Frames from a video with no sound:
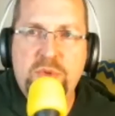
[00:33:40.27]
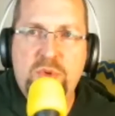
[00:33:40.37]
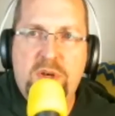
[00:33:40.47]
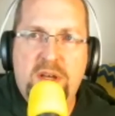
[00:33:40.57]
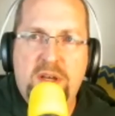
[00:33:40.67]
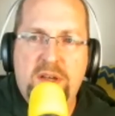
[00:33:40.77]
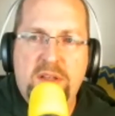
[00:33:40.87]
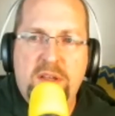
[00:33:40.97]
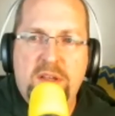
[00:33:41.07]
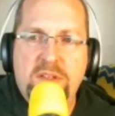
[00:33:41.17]
to uh,
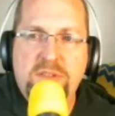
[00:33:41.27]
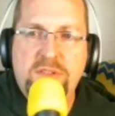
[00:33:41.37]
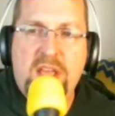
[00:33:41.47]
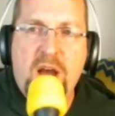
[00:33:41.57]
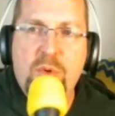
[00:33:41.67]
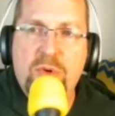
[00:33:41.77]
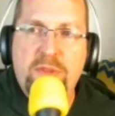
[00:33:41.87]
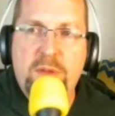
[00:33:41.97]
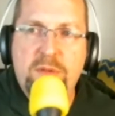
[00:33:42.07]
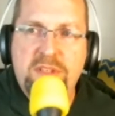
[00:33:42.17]
scour
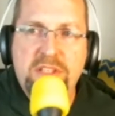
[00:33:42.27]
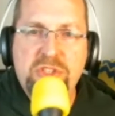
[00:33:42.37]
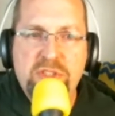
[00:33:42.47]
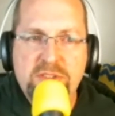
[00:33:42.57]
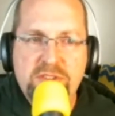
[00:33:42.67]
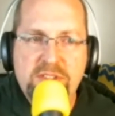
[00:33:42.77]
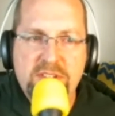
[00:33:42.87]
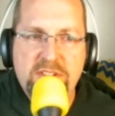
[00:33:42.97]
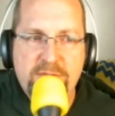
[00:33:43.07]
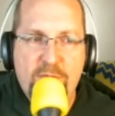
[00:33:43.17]
the ditches
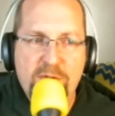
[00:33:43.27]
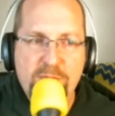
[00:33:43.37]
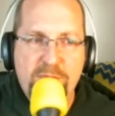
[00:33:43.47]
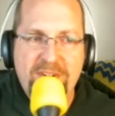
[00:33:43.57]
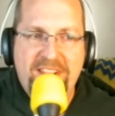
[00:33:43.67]
for beer